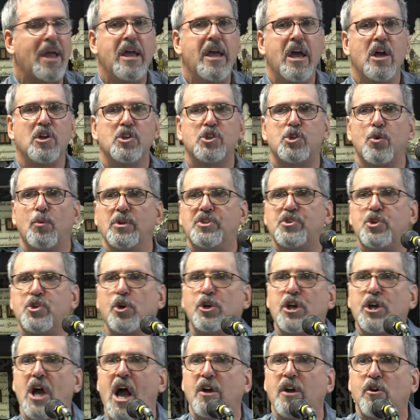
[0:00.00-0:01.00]
So it's your
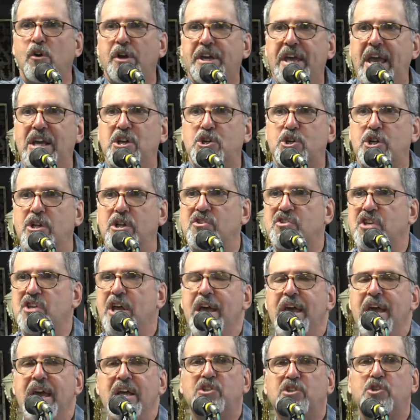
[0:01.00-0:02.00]
congregations,
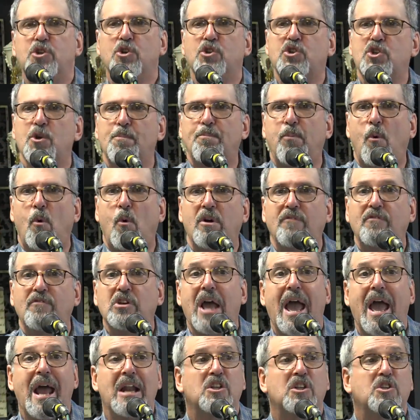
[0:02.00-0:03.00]
it's your support of it,
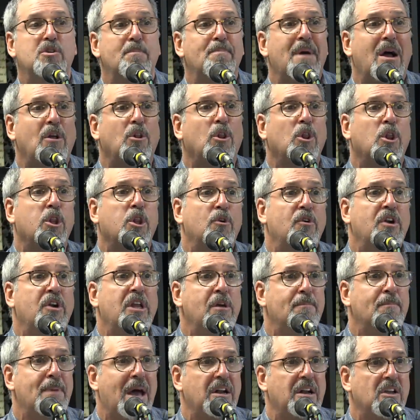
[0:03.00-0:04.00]
and it's about learning
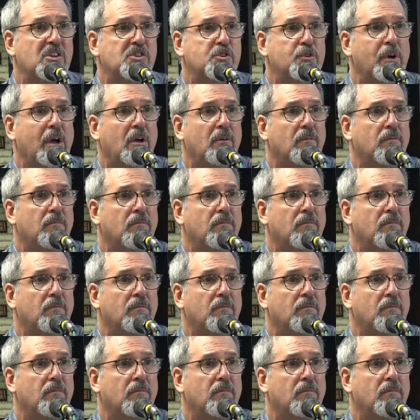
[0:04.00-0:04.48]
about Israel.